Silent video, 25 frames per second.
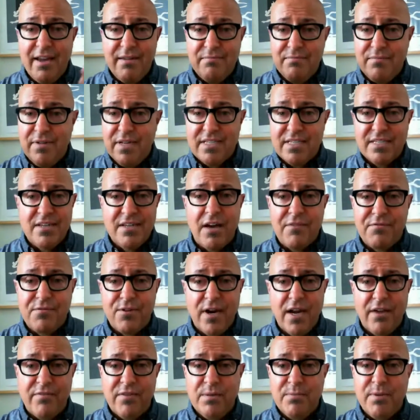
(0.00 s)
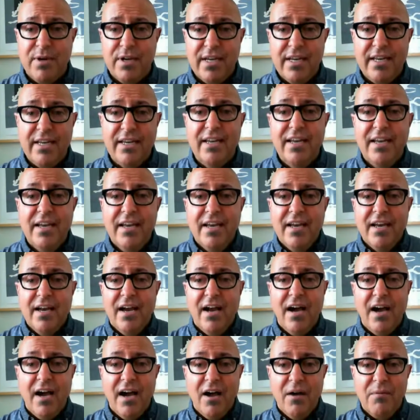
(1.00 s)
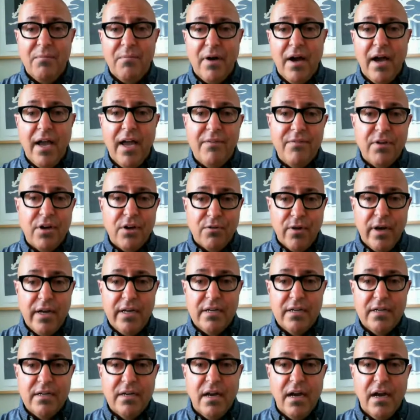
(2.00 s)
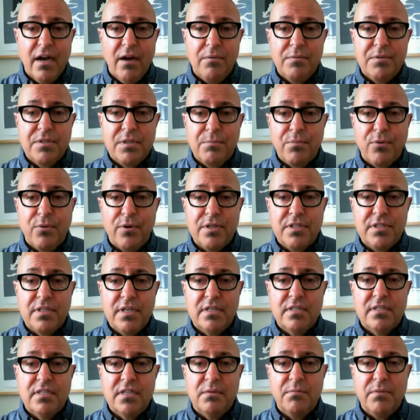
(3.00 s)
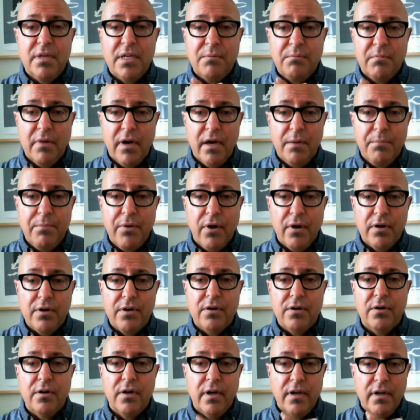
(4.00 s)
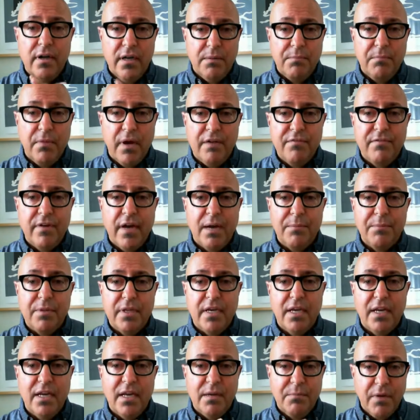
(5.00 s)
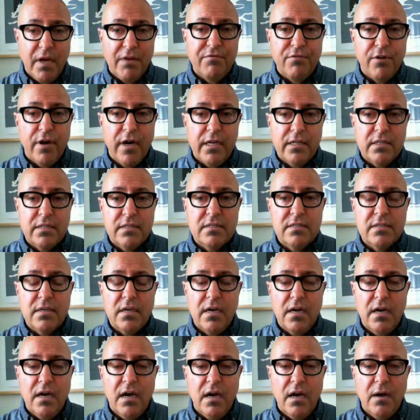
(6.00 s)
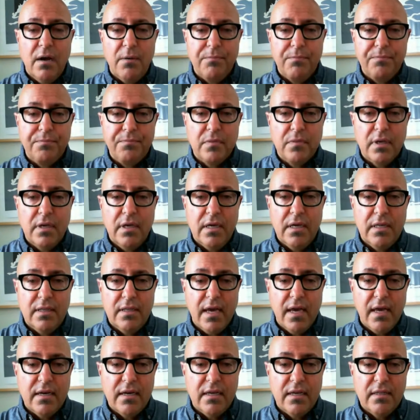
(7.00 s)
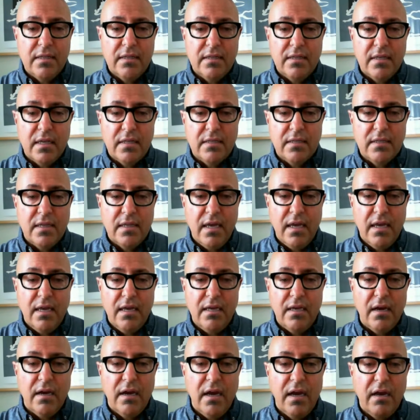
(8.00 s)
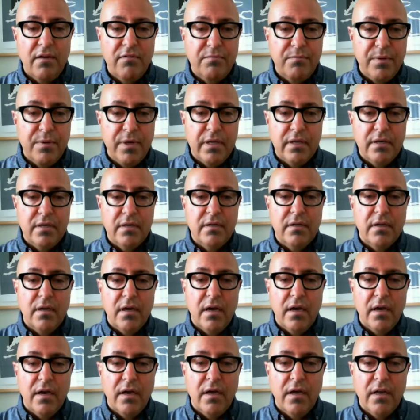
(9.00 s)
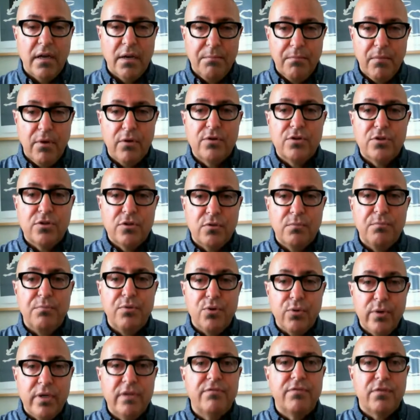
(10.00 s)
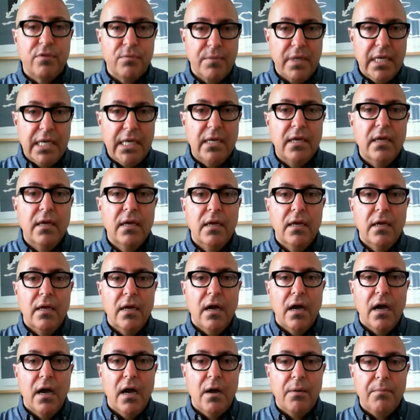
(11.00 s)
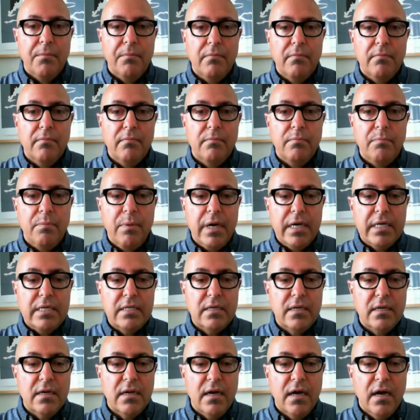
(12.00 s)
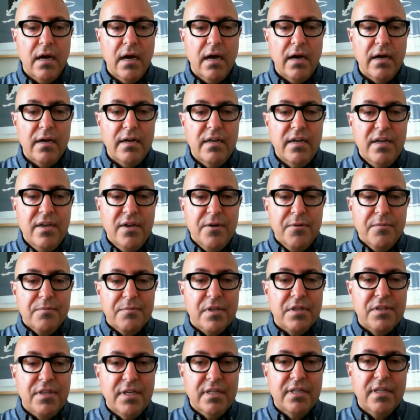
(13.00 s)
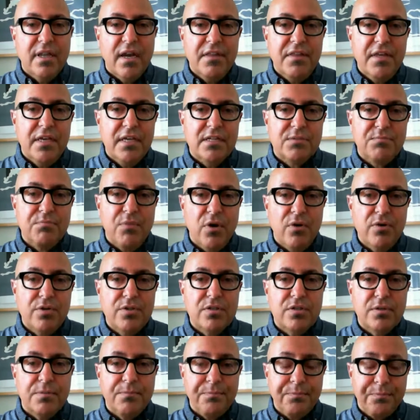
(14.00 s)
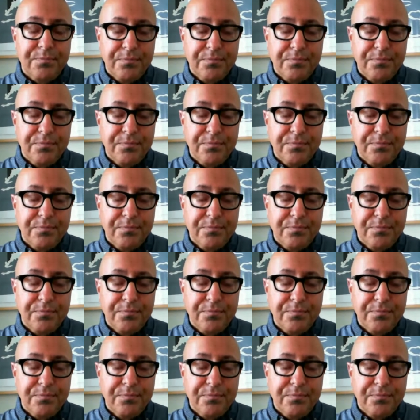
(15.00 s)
It's not for everybody. I have a great support system in my partner and in my family and in my friends, in that they have been an emotional buoy for me. But the thing that I think is most